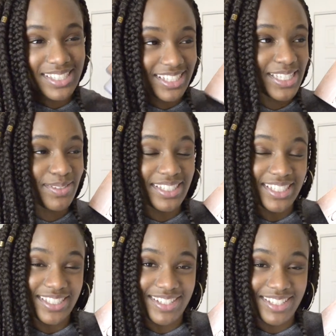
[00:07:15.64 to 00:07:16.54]
series was
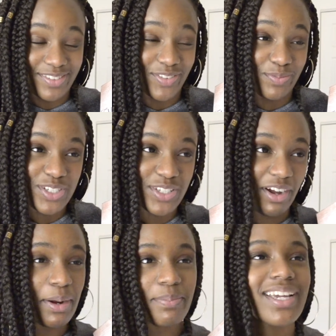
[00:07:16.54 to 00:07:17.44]
interesting from the
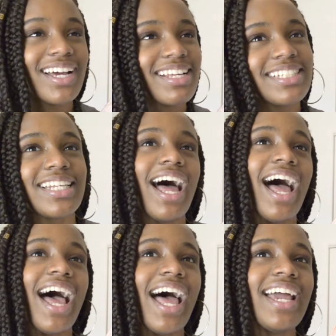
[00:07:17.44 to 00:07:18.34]
start because
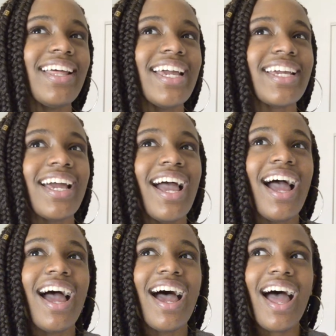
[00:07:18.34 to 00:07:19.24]
I
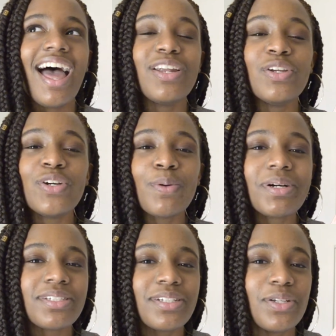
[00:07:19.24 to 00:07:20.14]
knew it
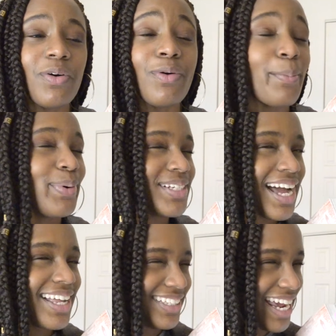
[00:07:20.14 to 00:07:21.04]
was adult, but
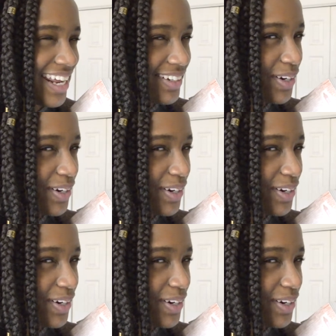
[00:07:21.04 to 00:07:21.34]
not that